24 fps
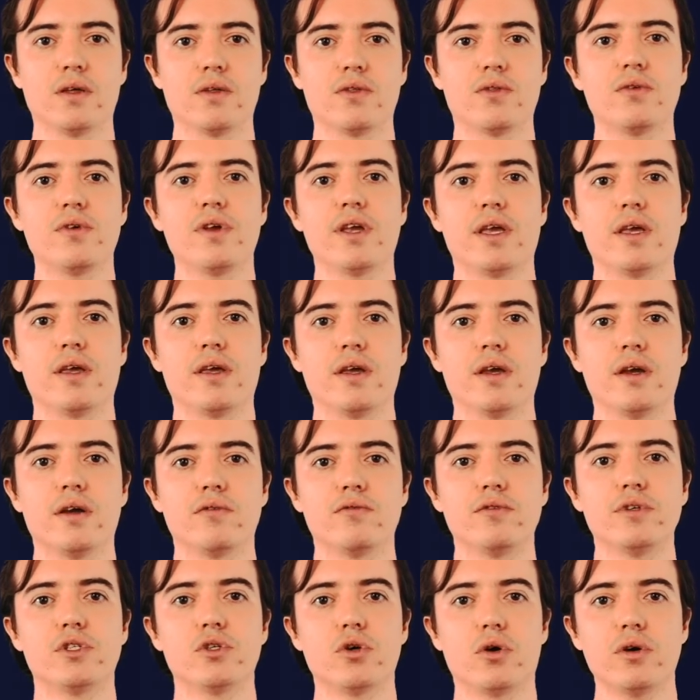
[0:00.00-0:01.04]
3.
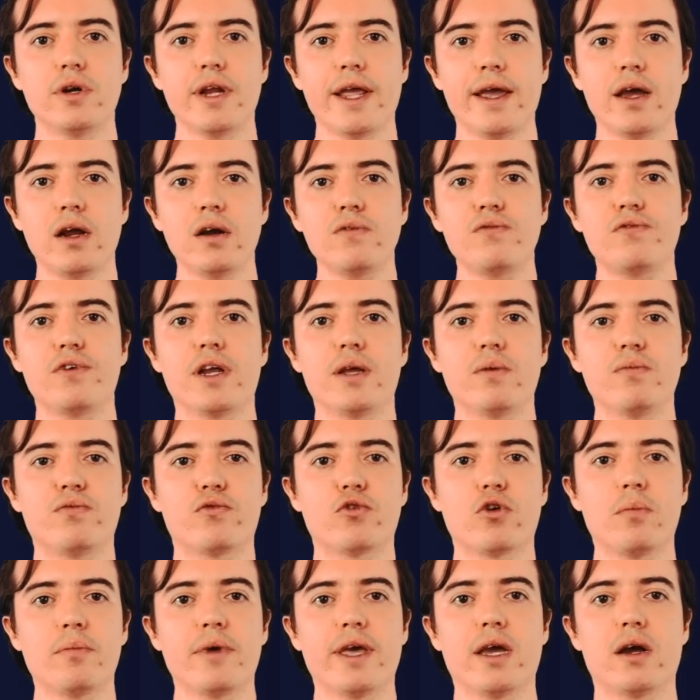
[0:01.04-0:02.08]
Return AR frame
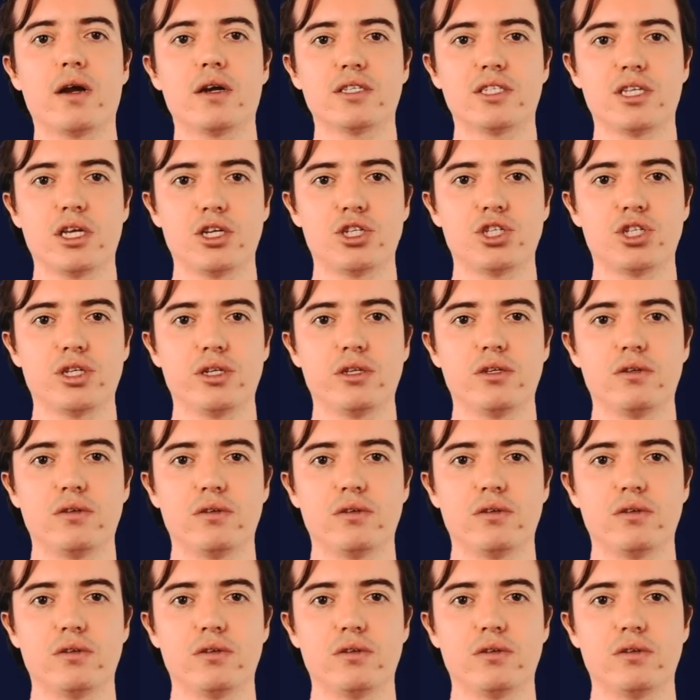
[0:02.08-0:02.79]
from AR session.